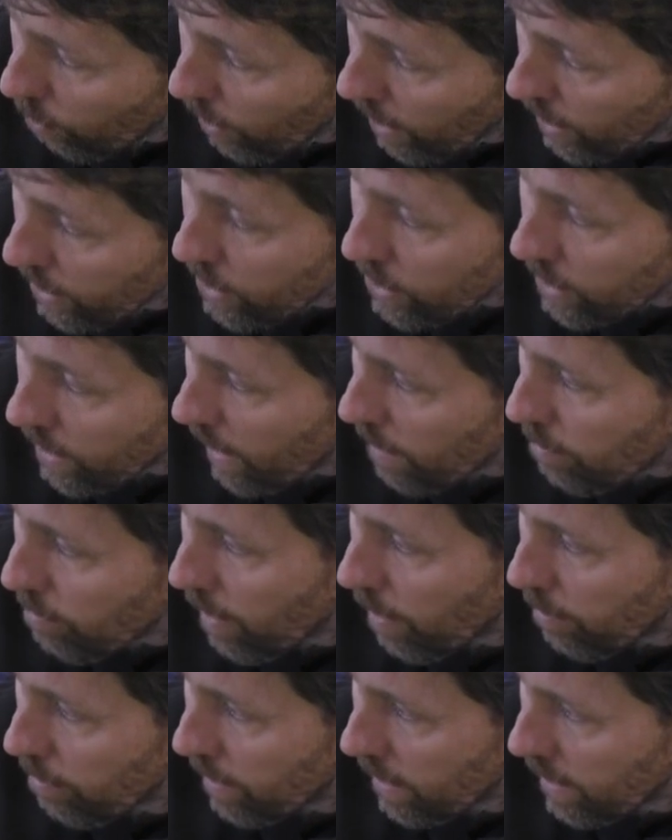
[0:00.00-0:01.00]
we're going to just
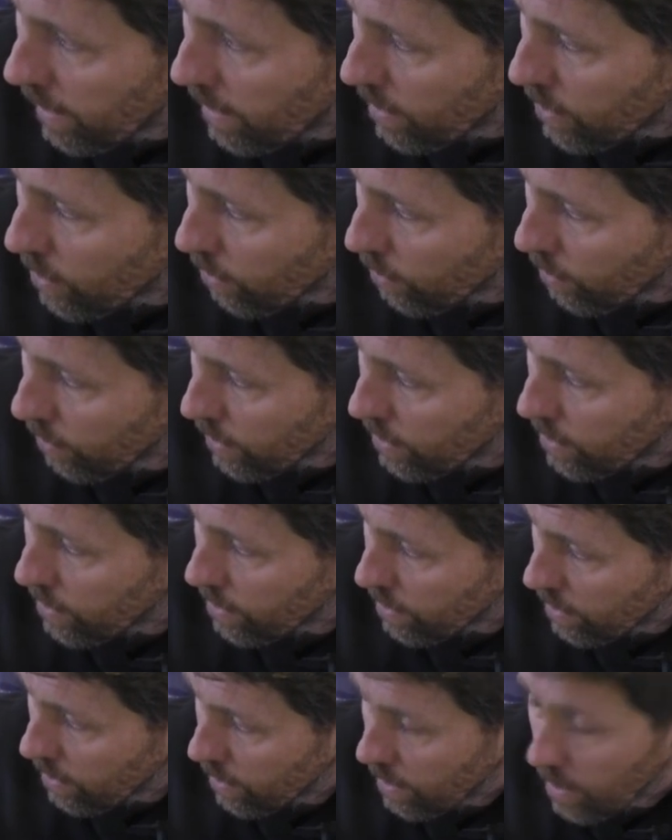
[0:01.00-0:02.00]
keep pumping until
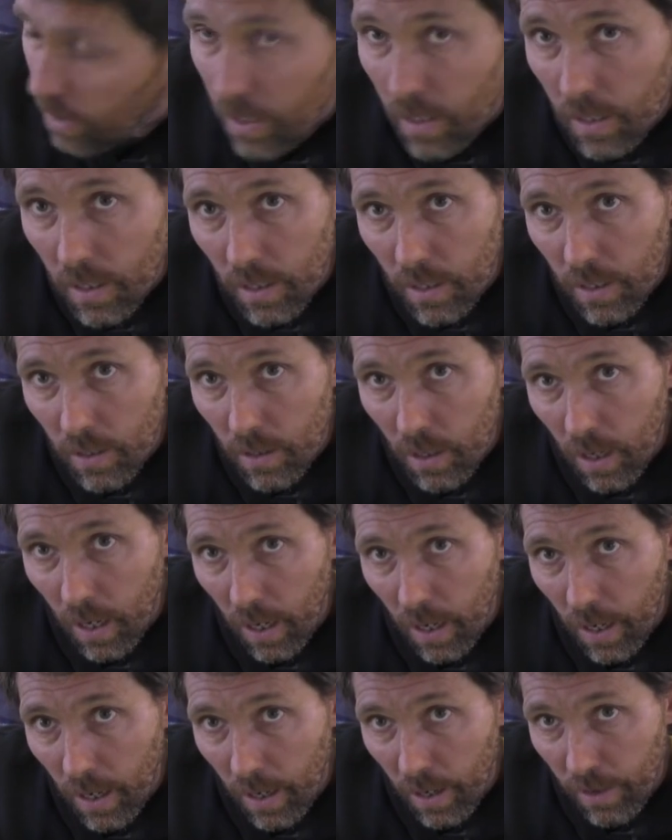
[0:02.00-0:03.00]
this
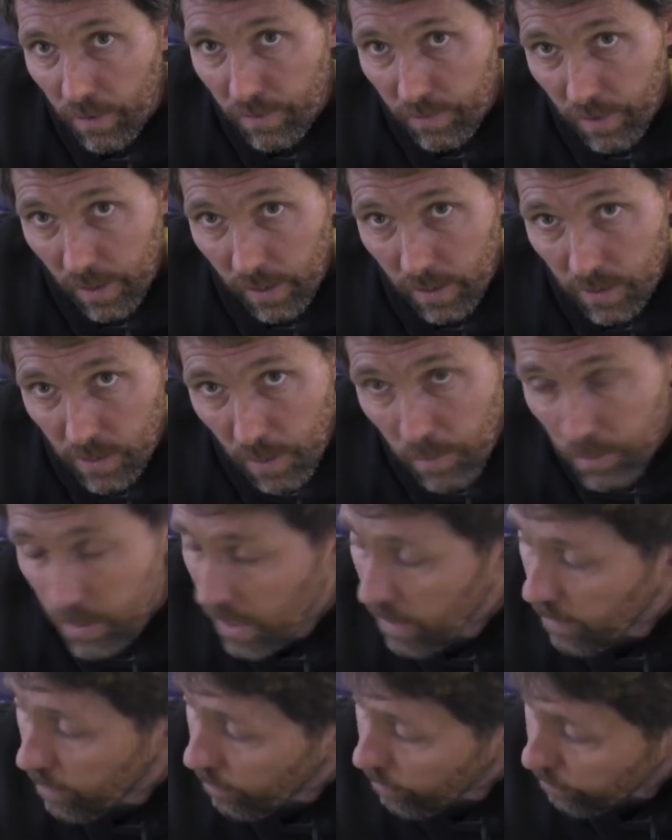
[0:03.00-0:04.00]
uh, funnel's
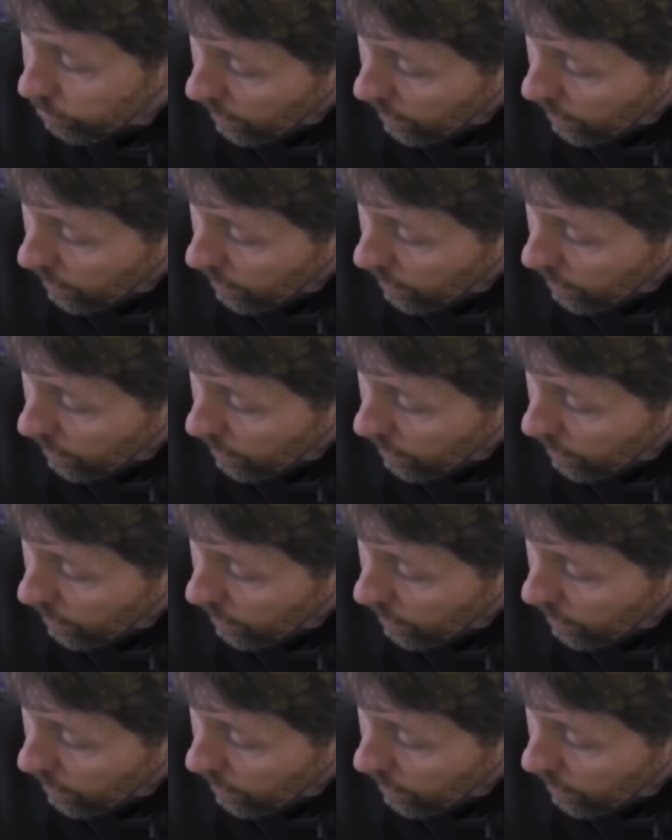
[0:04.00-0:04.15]
empty,